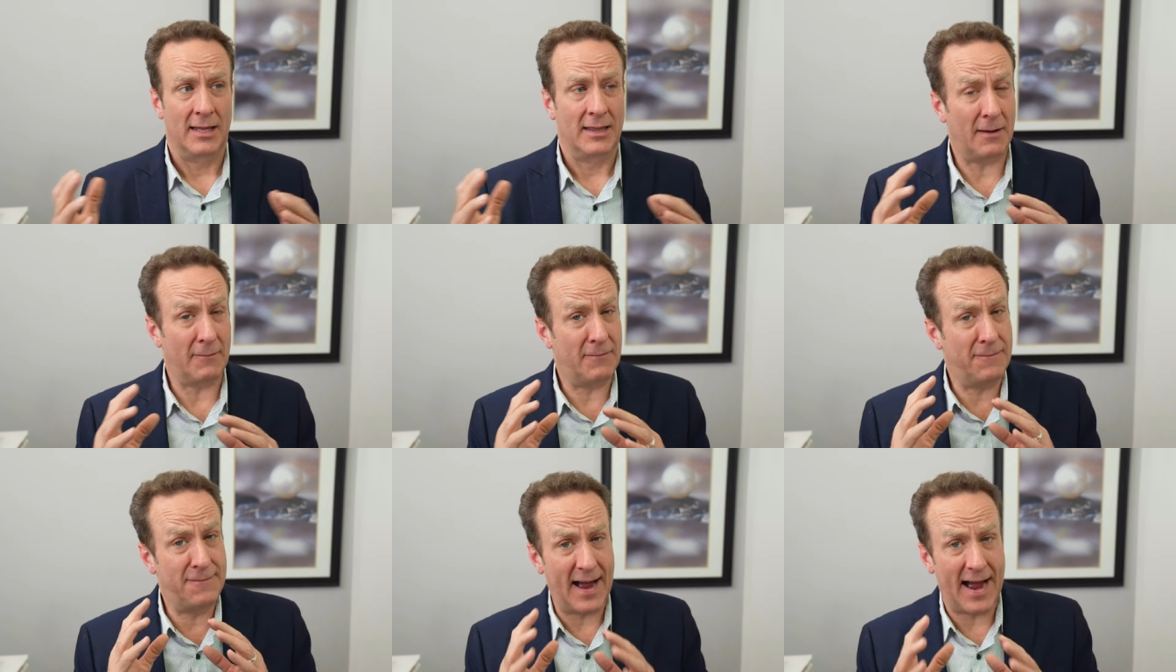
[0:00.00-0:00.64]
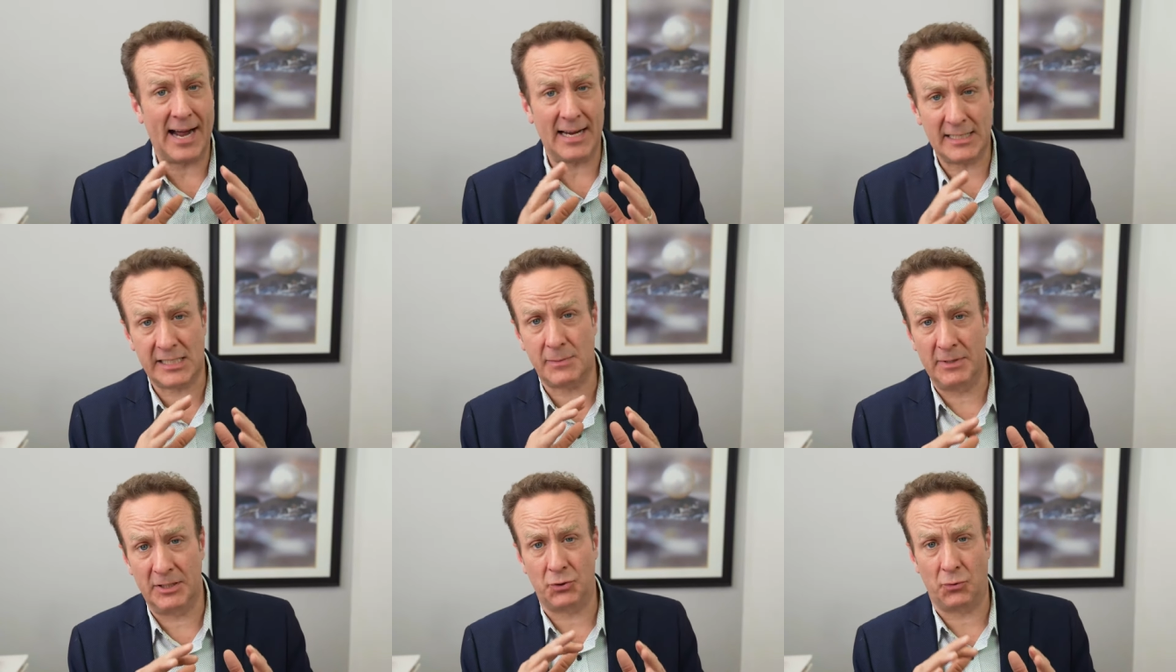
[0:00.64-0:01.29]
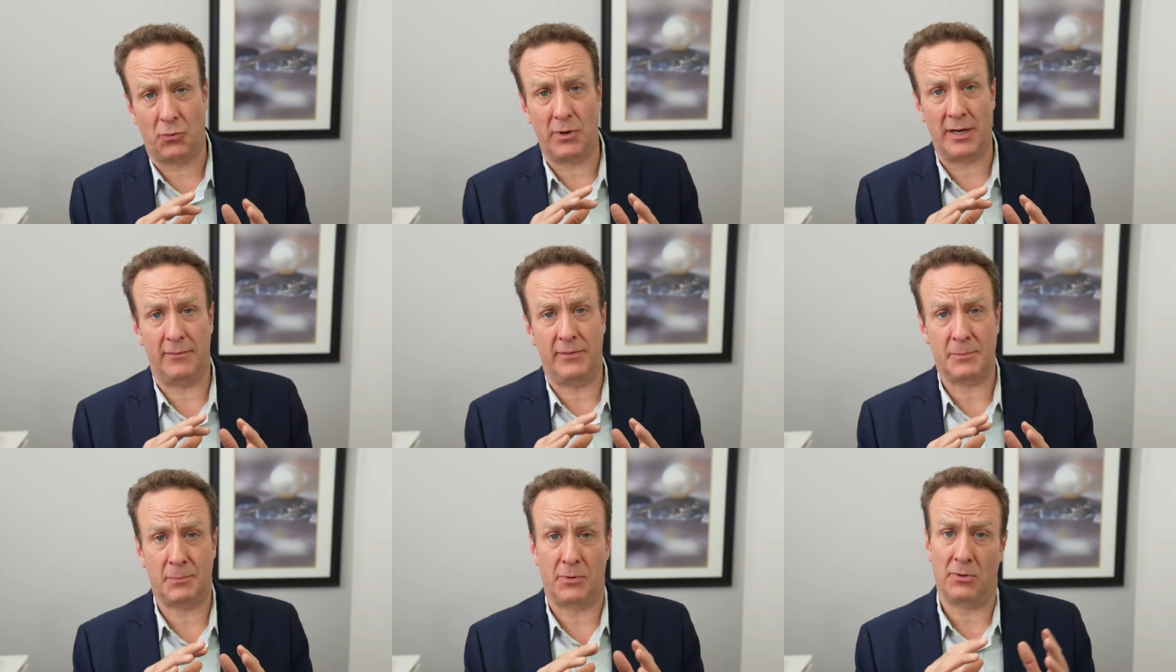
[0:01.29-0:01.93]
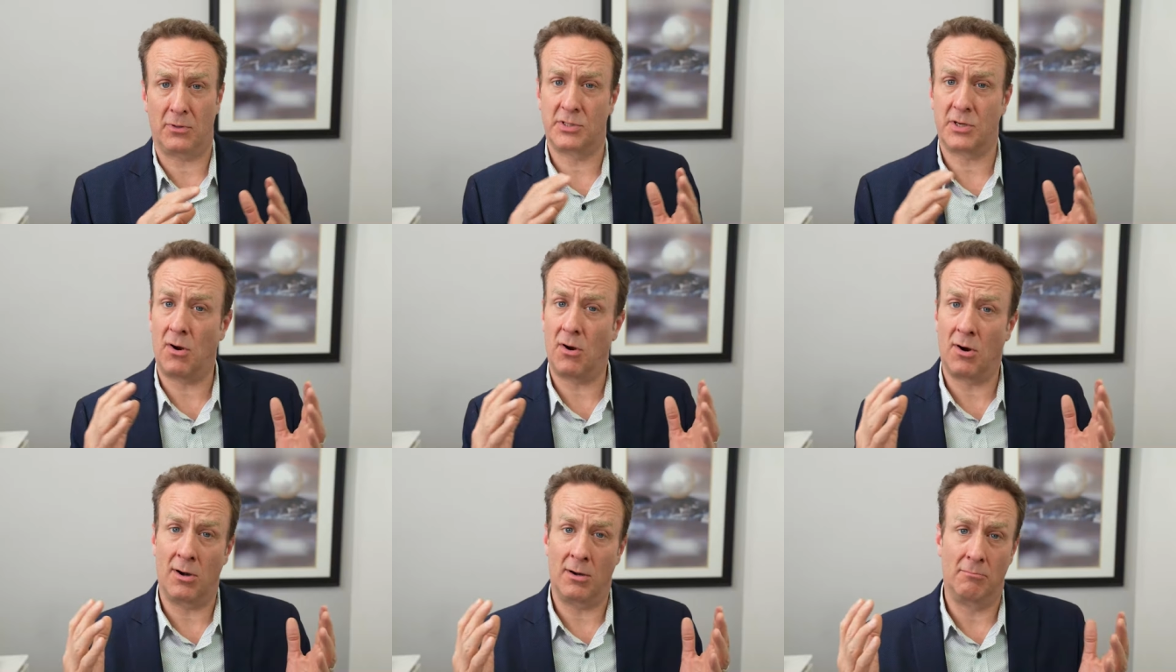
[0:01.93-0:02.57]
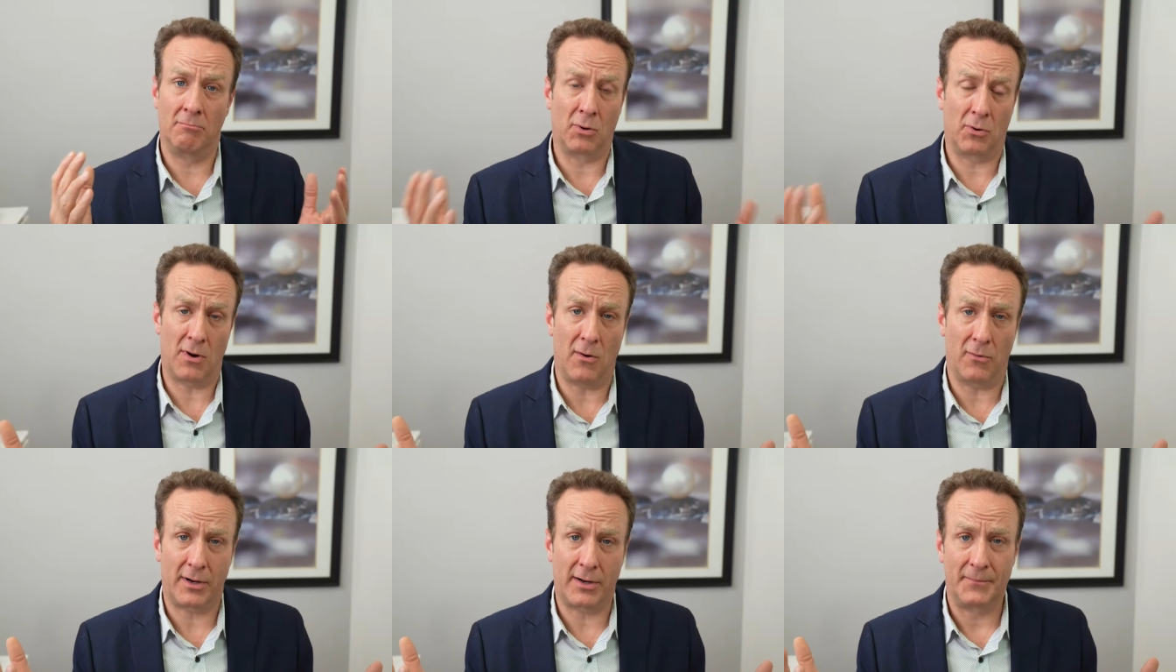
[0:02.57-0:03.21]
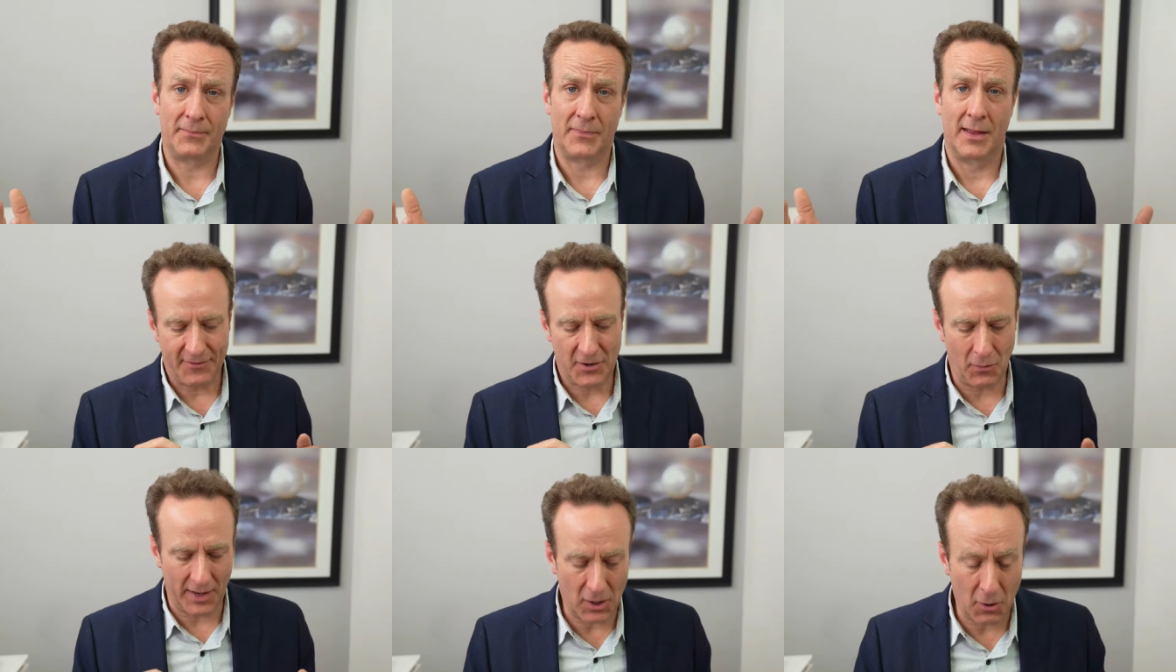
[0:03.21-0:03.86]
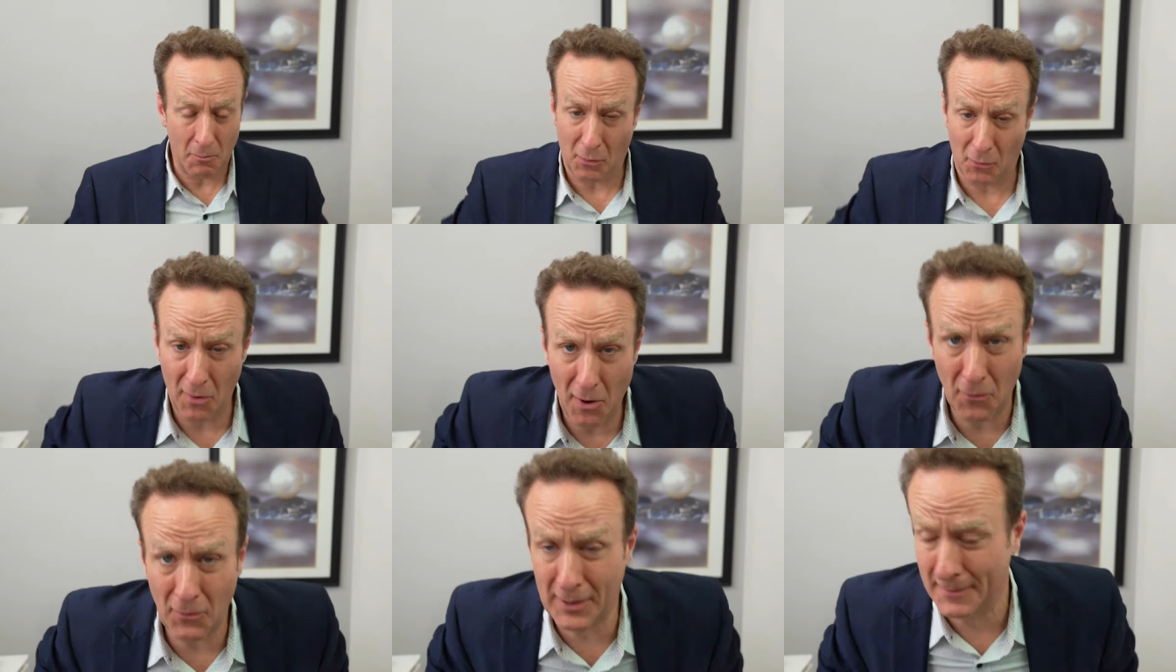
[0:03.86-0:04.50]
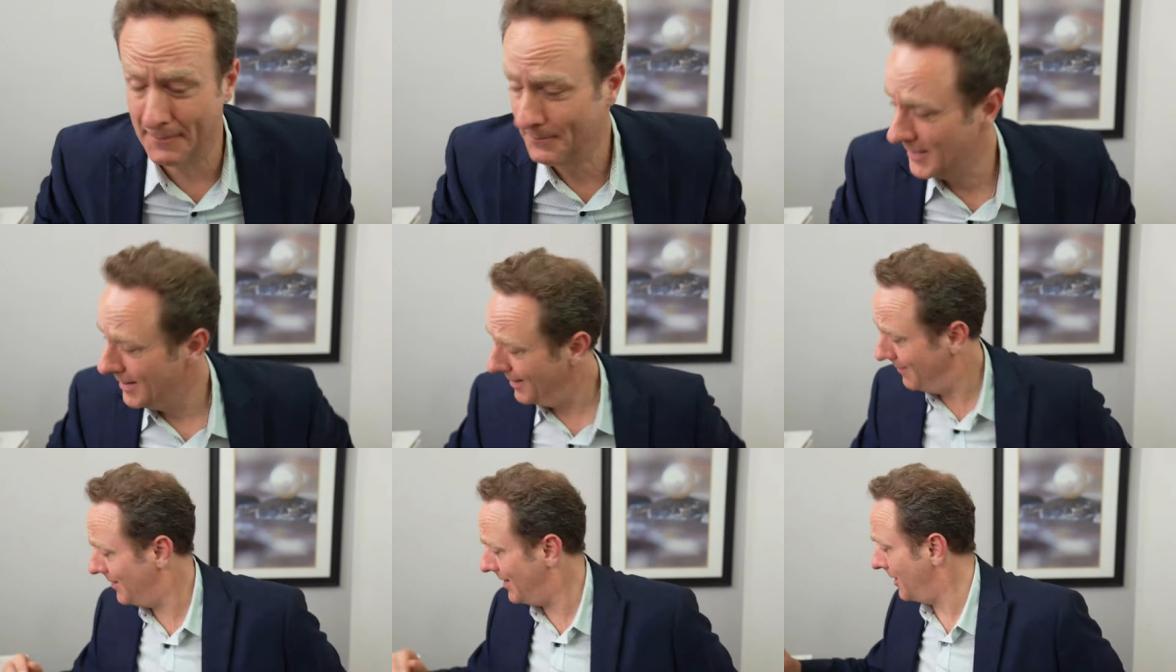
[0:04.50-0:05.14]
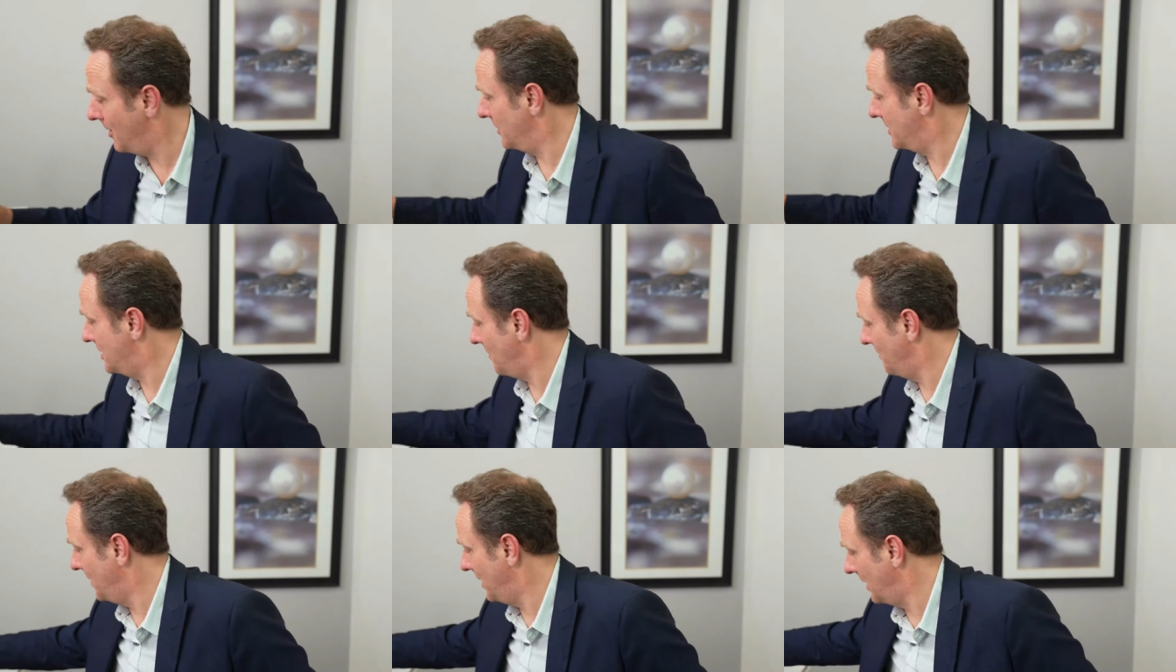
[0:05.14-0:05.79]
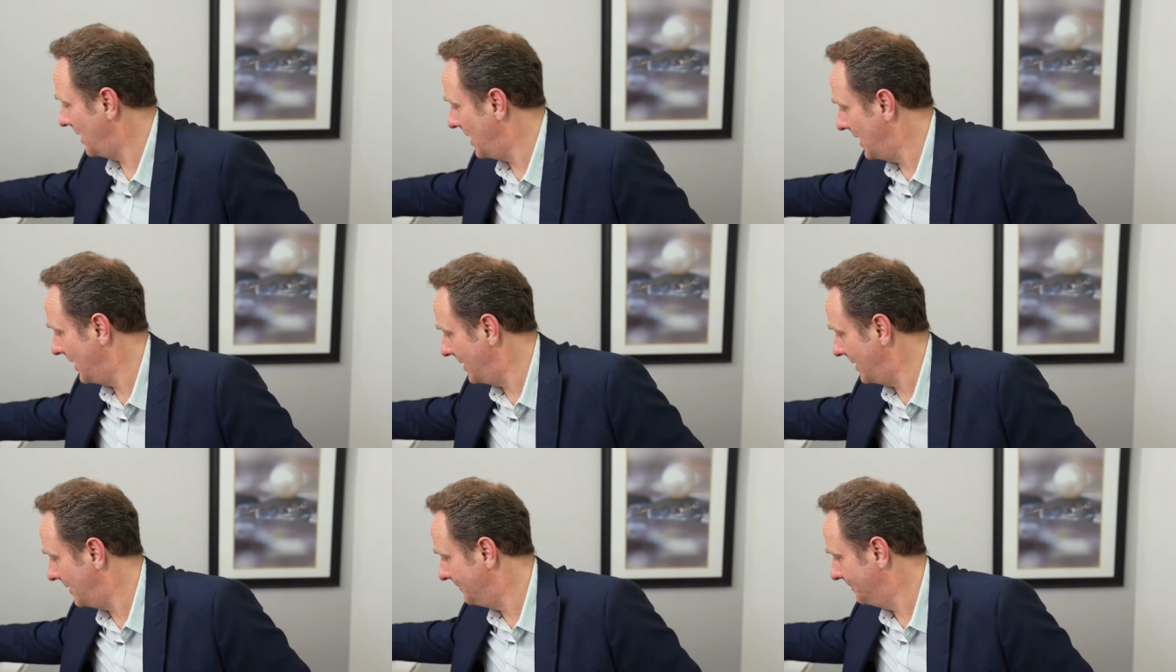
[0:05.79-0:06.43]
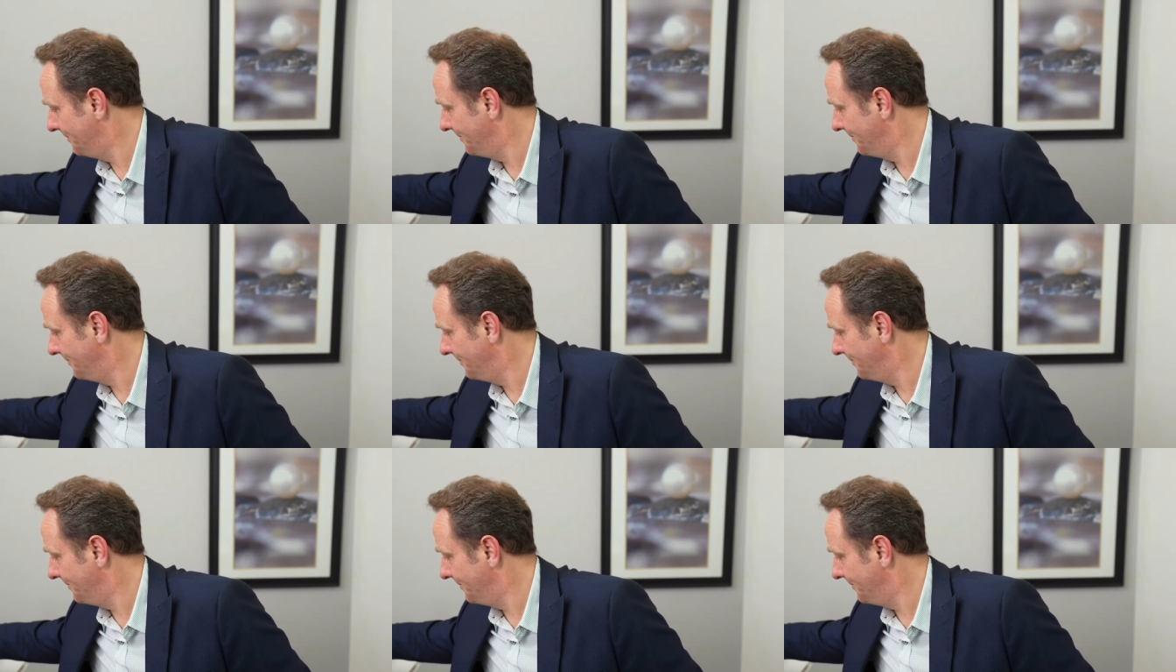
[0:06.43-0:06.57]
The vast majority of these pearls are Baroque. If you want to go Baroque, I'm going to go with something like,